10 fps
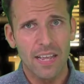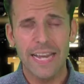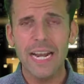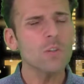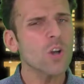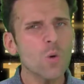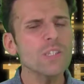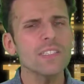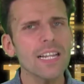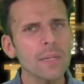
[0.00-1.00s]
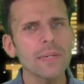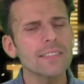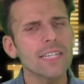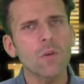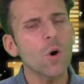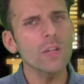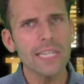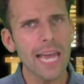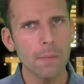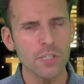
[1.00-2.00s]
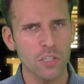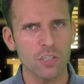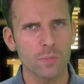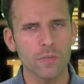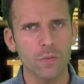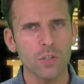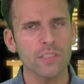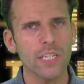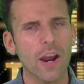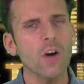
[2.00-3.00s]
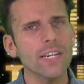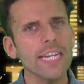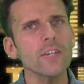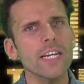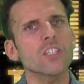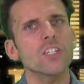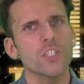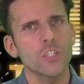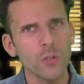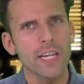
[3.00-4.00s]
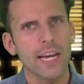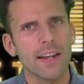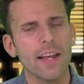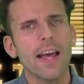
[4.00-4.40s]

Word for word: And I was always telling myself all the episodes before, Sara, how can you actually do that?